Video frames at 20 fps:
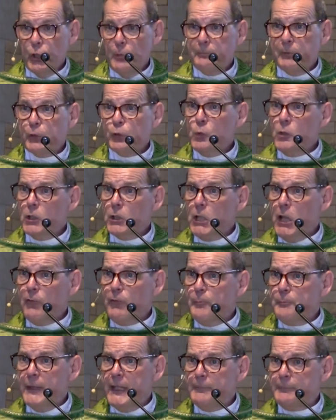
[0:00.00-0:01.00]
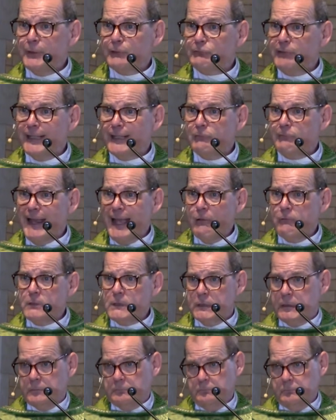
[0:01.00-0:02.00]
But who are all the people right
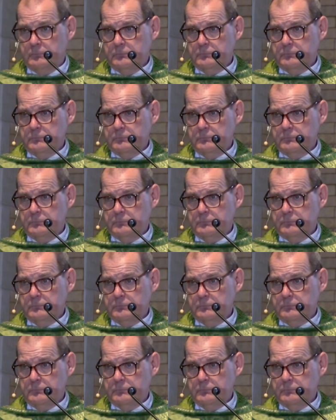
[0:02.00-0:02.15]
around him?